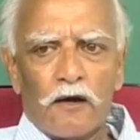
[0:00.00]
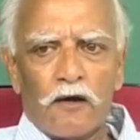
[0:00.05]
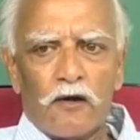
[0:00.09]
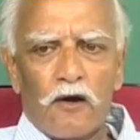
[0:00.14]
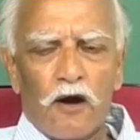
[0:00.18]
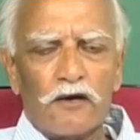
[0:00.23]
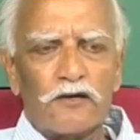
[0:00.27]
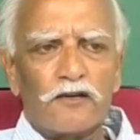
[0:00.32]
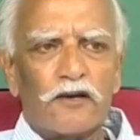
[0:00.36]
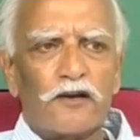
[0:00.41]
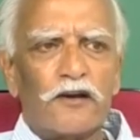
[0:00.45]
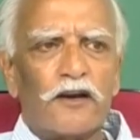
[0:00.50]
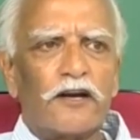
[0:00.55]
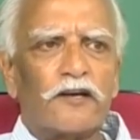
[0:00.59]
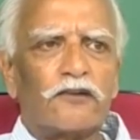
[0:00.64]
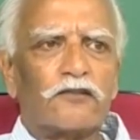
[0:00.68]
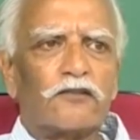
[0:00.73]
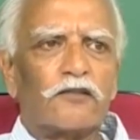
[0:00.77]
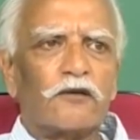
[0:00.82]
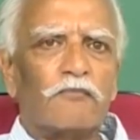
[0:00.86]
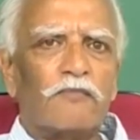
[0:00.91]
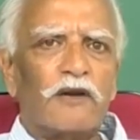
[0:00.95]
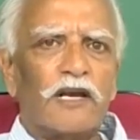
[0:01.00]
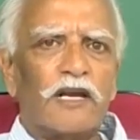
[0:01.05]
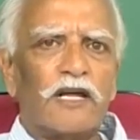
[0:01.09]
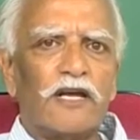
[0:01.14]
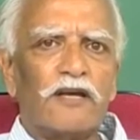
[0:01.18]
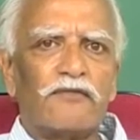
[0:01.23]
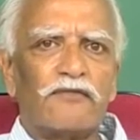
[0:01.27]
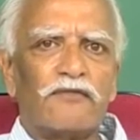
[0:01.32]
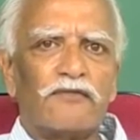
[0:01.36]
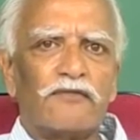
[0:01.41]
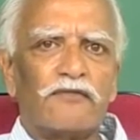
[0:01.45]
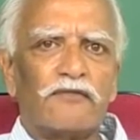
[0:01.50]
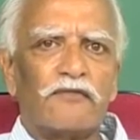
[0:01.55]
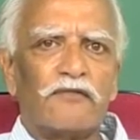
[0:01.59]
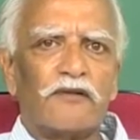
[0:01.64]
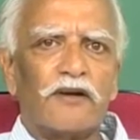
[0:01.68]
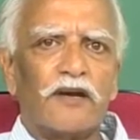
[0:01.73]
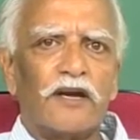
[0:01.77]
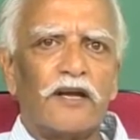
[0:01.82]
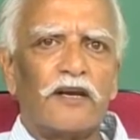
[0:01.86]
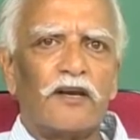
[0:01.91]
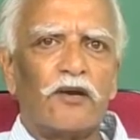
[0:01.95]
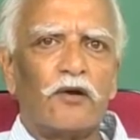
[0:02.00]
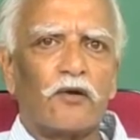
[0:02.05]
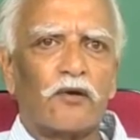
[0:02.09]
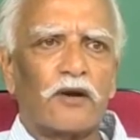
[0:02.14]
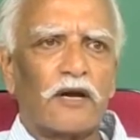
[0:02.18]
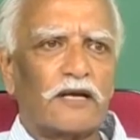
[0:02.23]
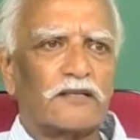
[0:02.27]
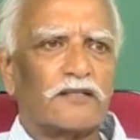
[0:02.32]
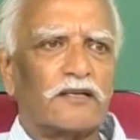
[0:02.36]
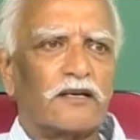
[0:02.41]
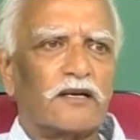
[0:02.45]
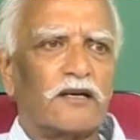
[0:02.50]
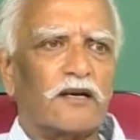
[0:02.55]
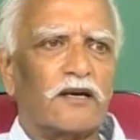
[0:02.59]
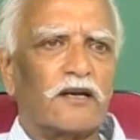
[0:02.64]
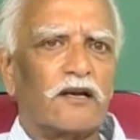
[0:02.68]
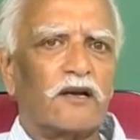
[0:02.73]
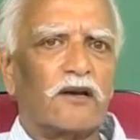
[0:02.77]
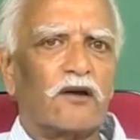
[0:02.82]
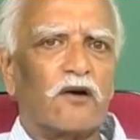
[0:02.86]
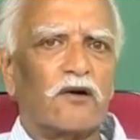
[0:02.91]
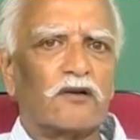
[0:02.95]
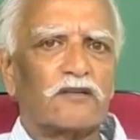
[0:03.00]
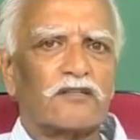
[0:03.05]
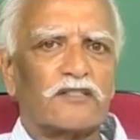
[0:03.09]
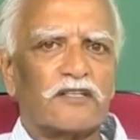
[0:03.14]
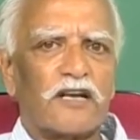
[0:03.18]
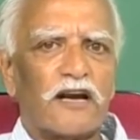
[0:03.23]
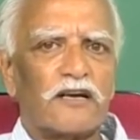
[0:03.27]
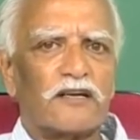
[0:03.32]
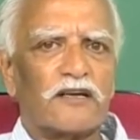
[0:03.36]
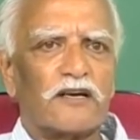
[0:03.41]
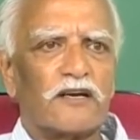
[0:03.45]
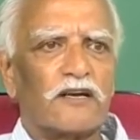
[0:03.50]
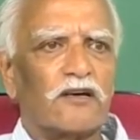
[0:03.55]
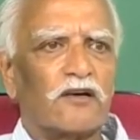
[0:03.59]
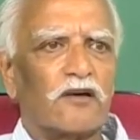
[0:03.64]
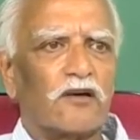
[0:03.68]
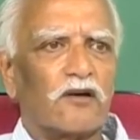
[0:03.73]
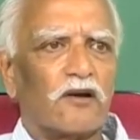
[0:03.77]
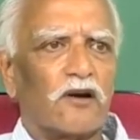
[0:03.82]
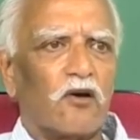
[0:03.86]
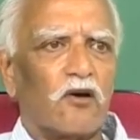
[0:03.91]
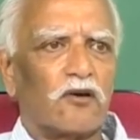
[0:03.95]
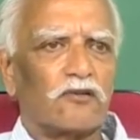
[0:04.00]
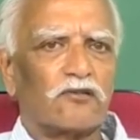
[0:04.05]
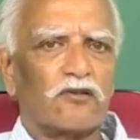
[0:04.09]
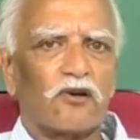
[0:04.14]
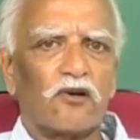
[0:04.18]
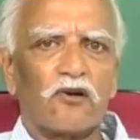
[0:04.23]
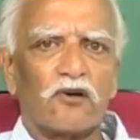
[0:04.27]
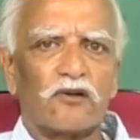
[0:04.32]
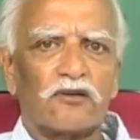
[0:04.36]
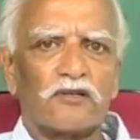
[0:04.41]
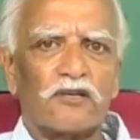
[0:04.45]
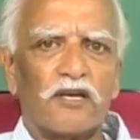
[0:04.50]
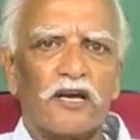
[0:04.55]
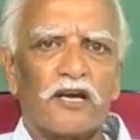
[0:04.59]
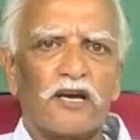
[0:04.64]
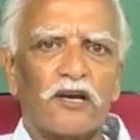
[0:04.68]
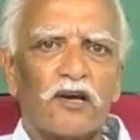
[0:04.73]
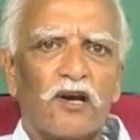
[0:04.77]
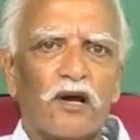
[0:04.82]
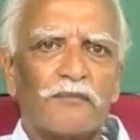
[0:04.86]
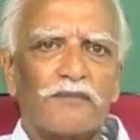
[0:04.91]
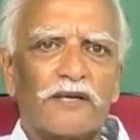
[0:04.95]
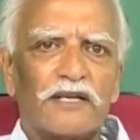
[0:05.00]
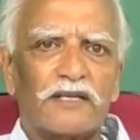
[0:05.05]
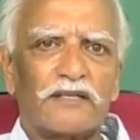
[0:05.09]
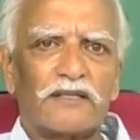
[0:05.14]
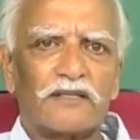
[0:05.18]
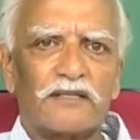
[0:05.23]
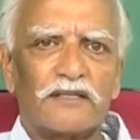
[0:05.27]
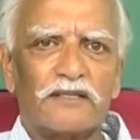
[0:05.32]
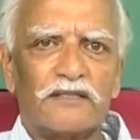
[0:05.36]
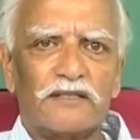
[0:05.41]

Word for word: contrary to the belief in neoclassical or standard or orthodox economics